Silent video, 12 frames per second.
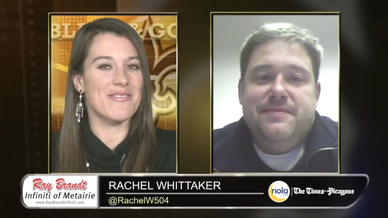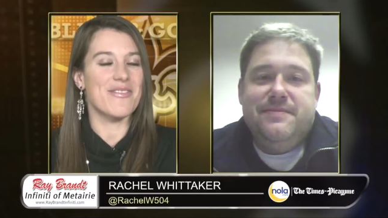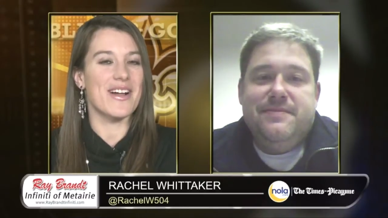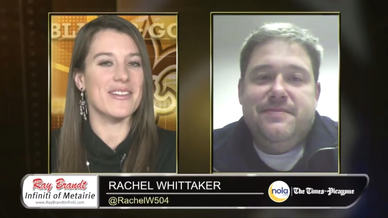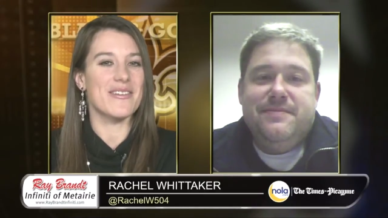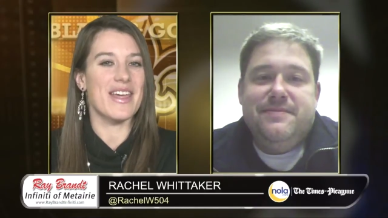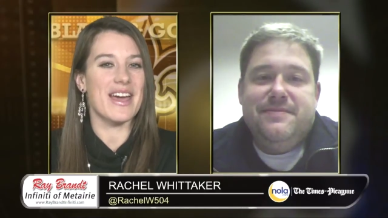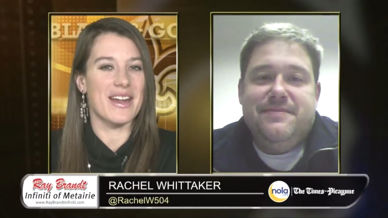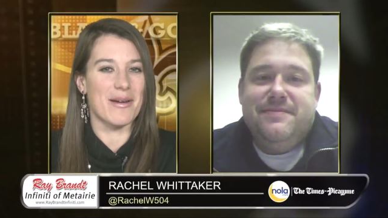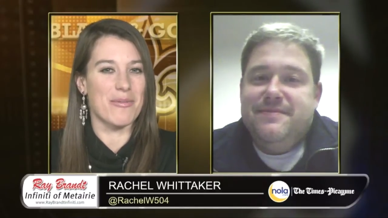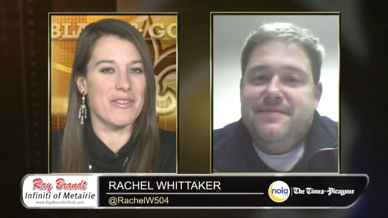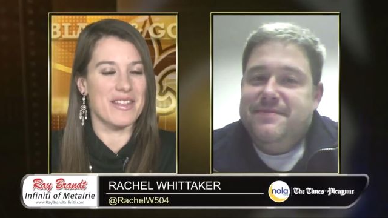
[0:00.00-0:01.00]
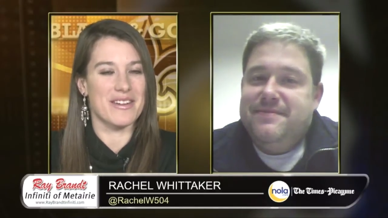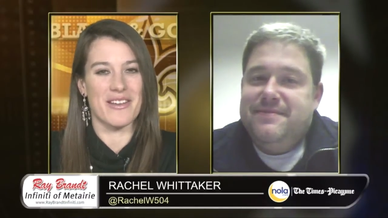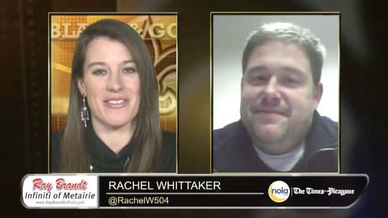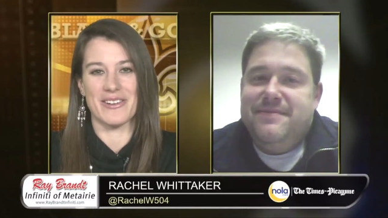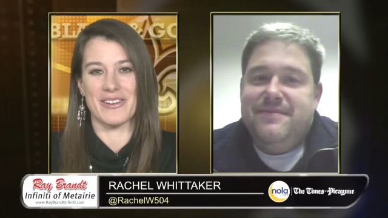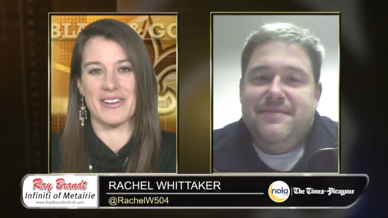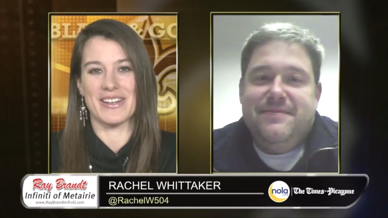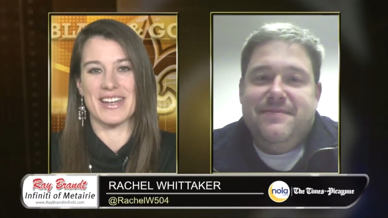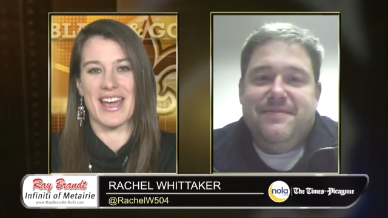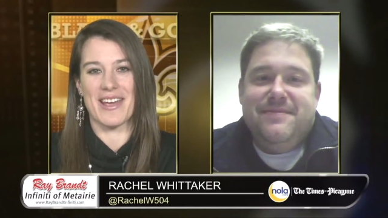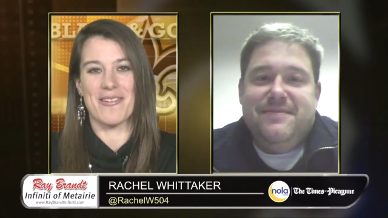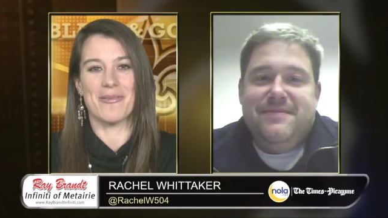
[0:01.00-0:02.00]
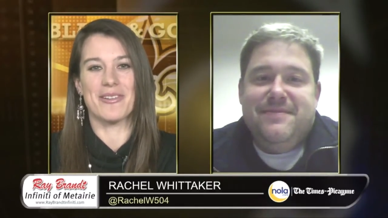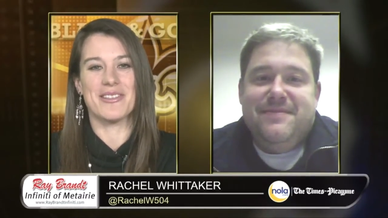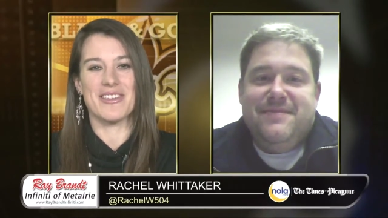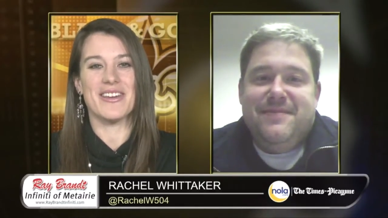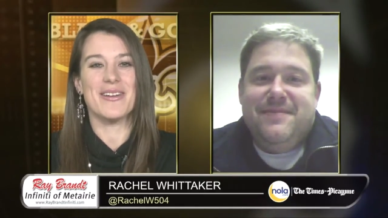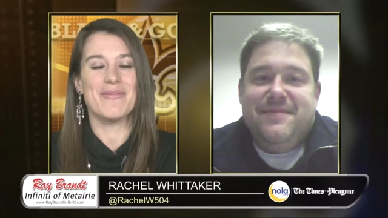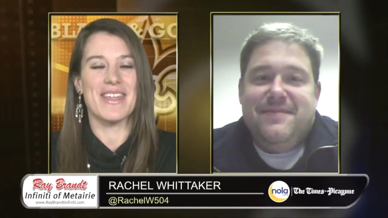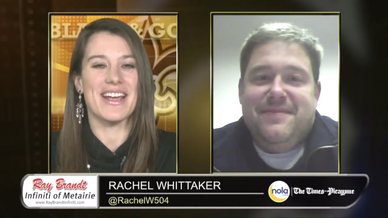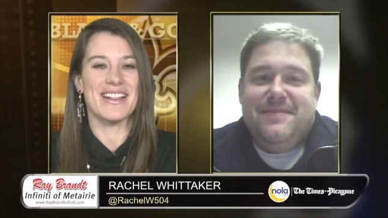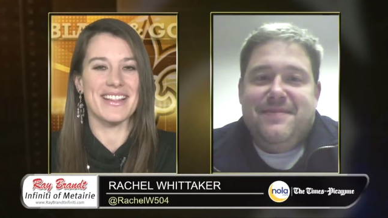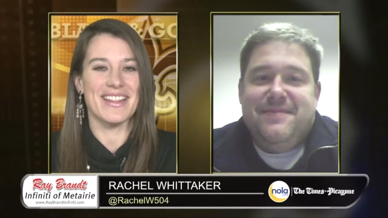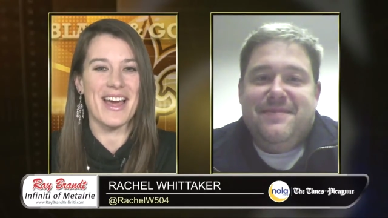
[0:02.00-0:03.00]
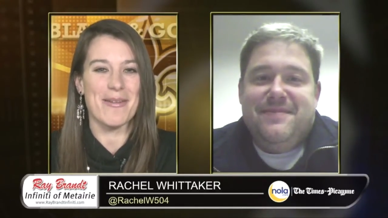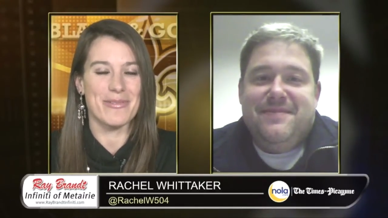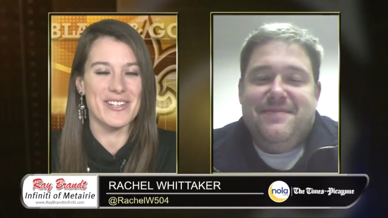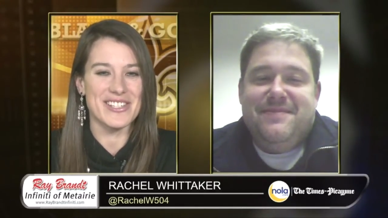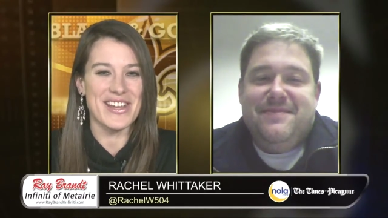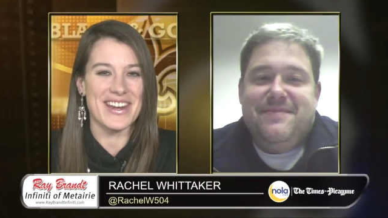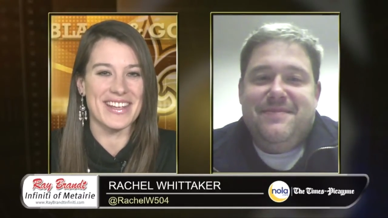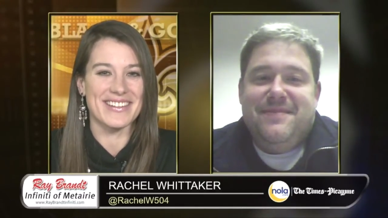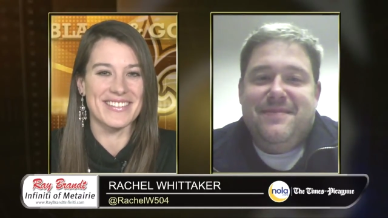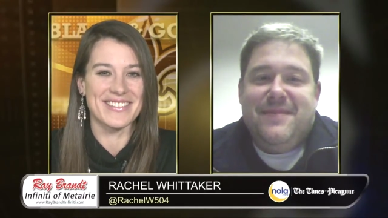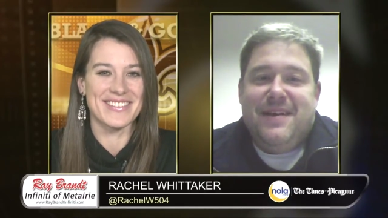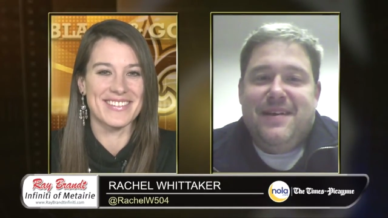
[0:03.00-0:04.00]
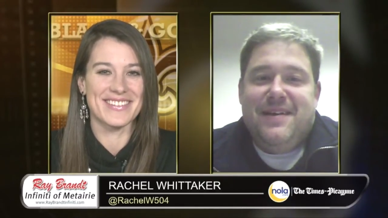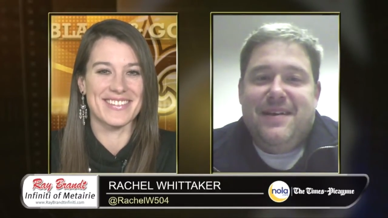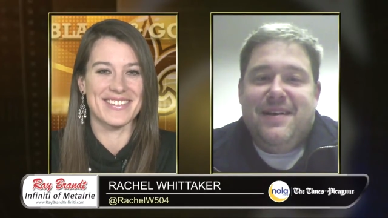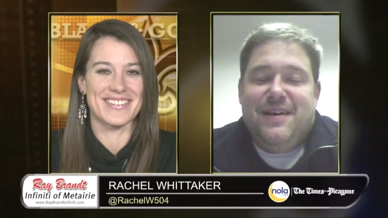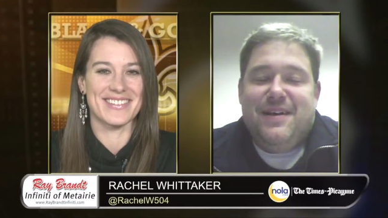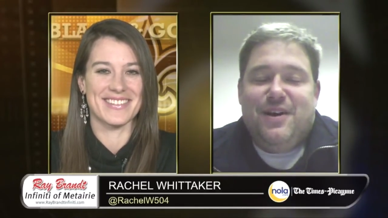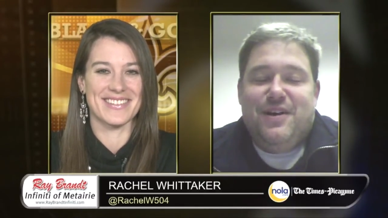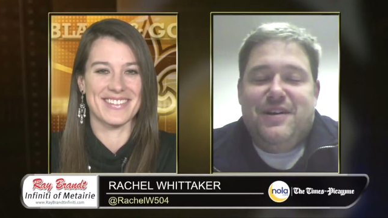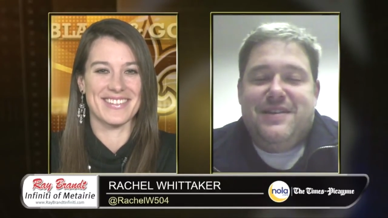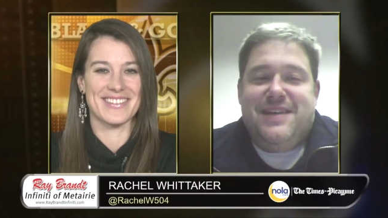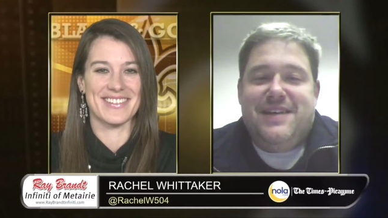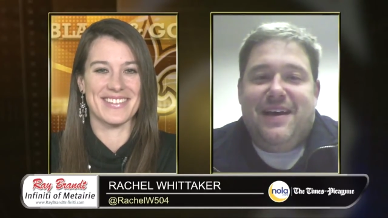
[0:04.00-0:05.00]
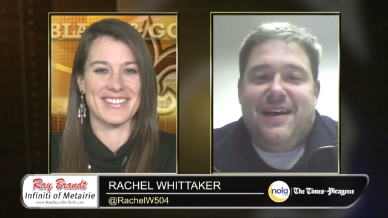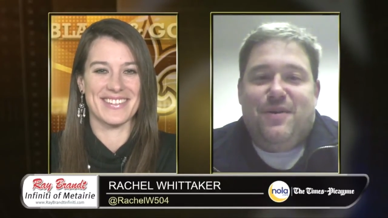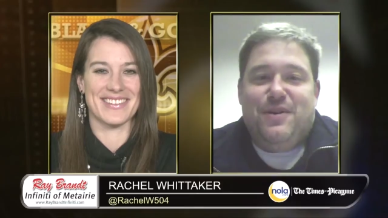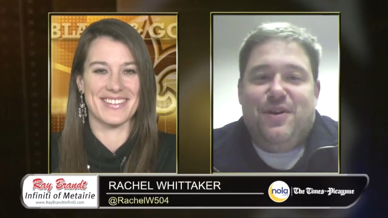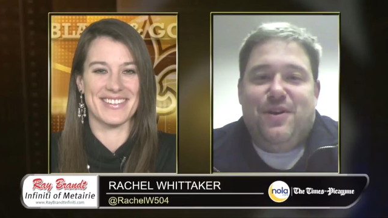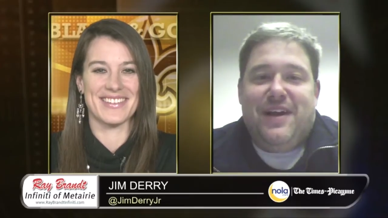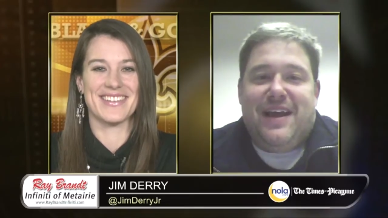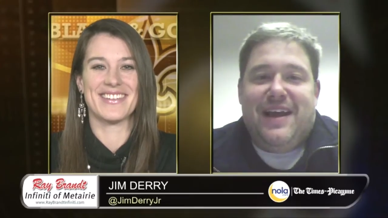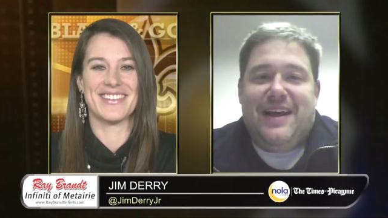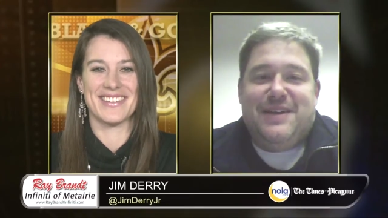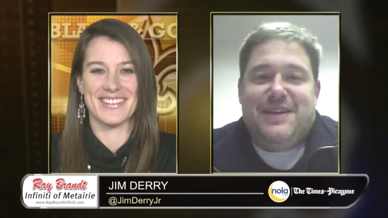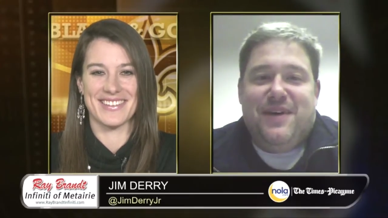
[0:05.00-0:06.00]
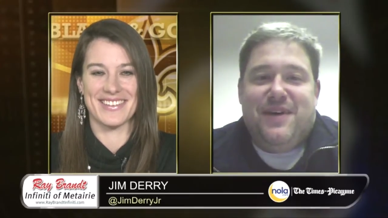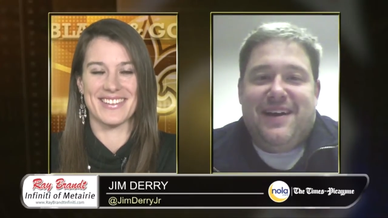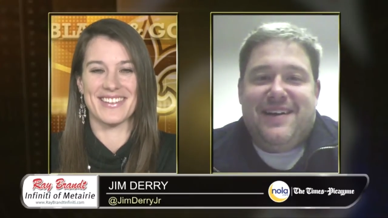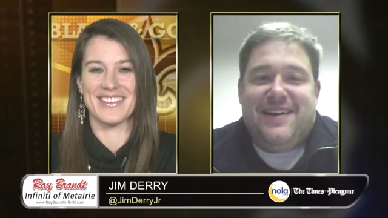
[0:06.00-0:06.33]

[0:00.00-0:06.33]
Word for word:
Speaker 1: follow that up with another good night. Well, Jim, thanks a lot. Appreciate it.
Speaker 2: Good to see you. We'll do it again next week.